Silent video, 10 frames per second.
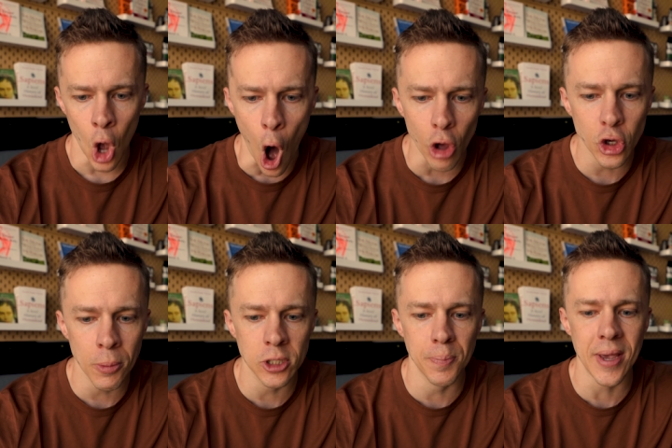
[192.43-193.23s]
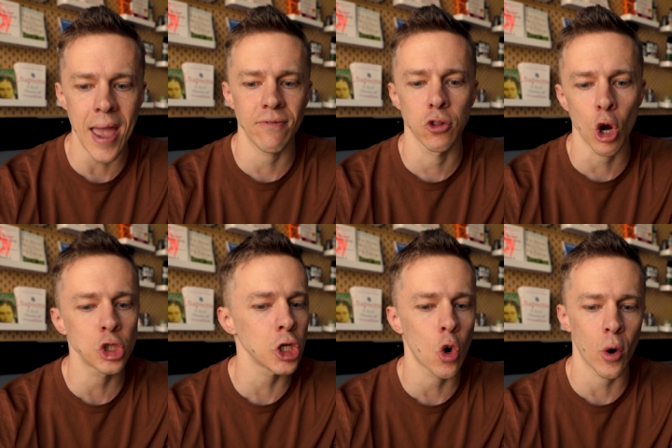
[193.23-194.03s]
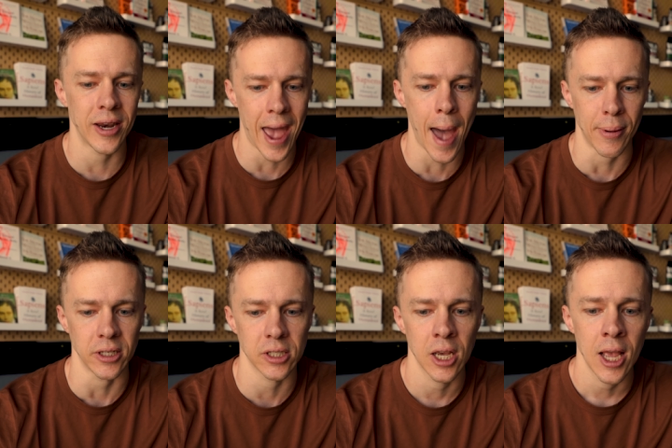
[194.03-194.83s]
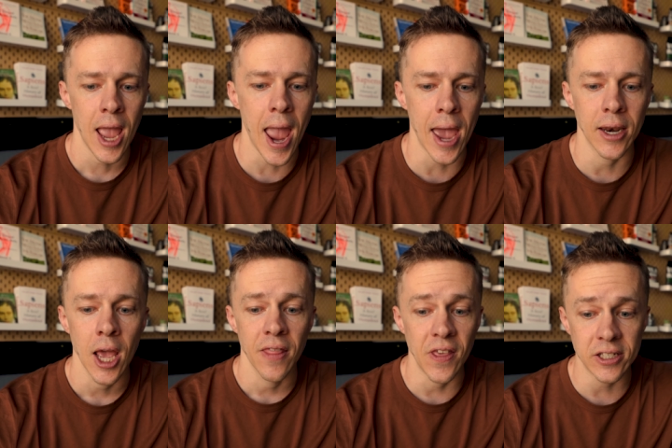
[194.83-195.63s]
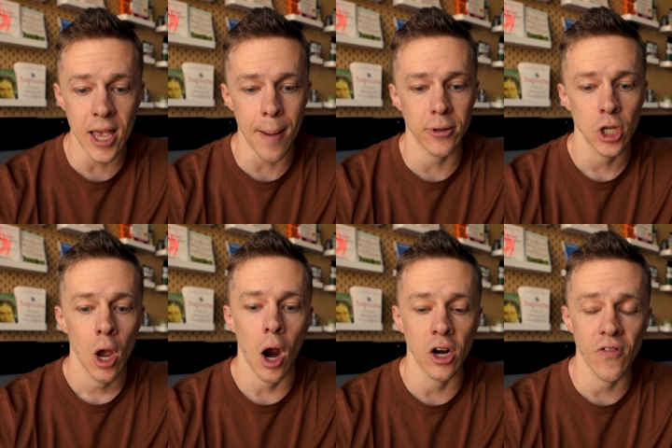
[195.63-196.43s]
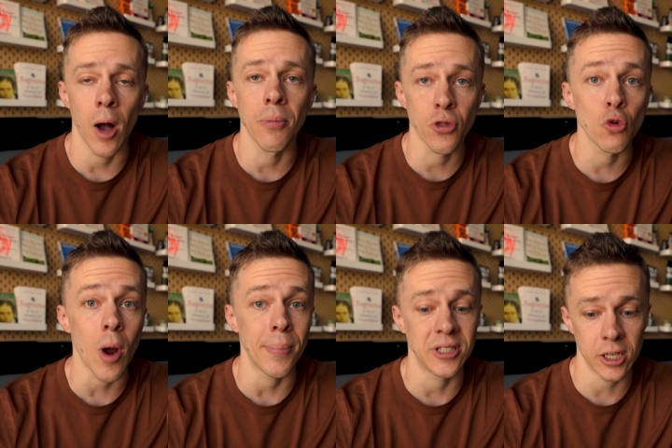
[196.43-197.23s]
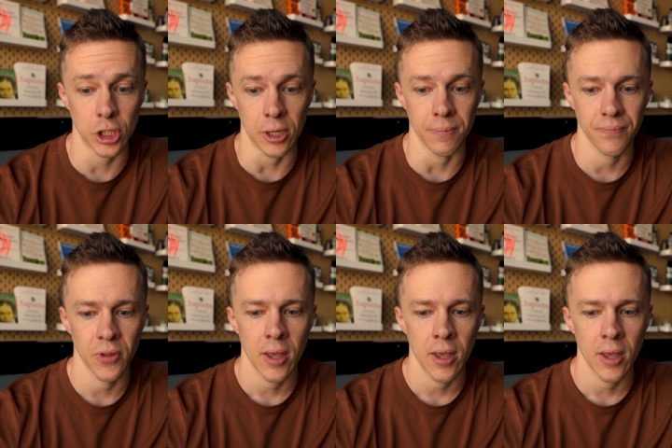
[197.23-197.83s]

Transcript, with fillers: all humans behave largely according to habits, and these habits are developed through repetition.